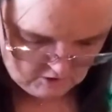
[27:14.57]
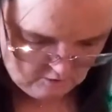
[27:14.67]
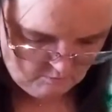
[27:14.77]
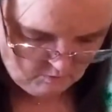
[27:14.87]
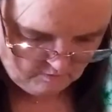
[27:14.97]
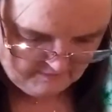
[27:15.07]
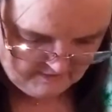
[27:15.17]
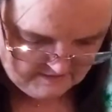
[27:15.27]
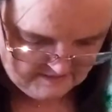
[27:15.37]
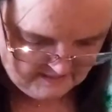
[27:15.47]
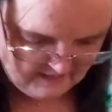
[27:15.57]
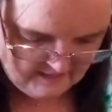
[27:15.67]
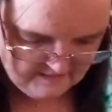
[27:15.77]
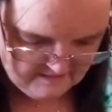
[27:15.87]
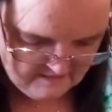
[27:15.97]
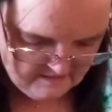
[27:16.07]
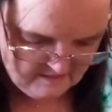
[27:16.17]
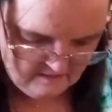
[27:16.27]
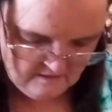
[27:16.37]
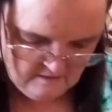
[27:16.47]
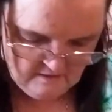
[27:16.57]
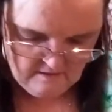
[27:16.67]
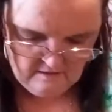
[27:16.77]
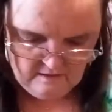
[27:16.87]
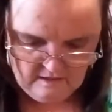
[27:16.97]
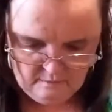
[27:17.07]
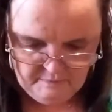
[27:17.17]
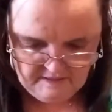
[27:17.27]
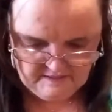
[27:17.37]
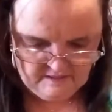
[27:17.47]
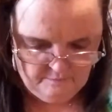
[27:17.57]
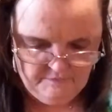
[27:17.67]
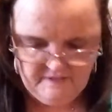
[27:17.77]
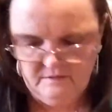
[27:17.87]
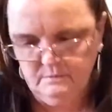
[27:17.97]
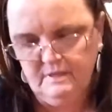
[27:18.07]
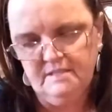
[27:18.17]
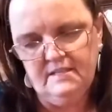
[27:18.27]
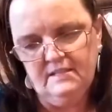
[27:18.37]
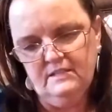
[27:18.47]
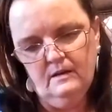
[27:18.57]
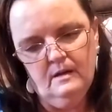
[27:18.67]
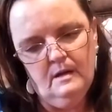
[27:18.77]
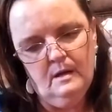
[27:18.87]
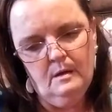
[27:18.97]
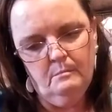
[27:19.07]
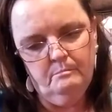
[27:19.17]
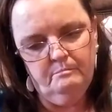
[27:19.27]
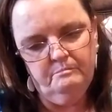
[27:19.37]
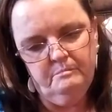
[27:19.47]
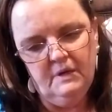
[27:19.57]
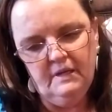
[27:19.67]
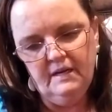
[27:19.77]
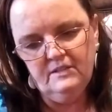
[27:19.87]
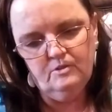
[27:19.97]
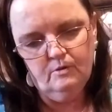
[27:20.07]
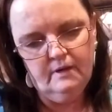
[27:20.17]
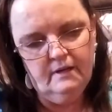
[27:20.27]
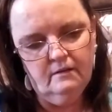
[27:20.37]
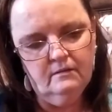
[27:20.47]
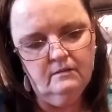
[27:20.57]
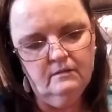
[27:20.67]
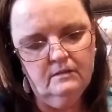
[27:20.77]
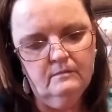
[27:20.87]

two more of these signs. I picked up this one. It says Bunny Trail.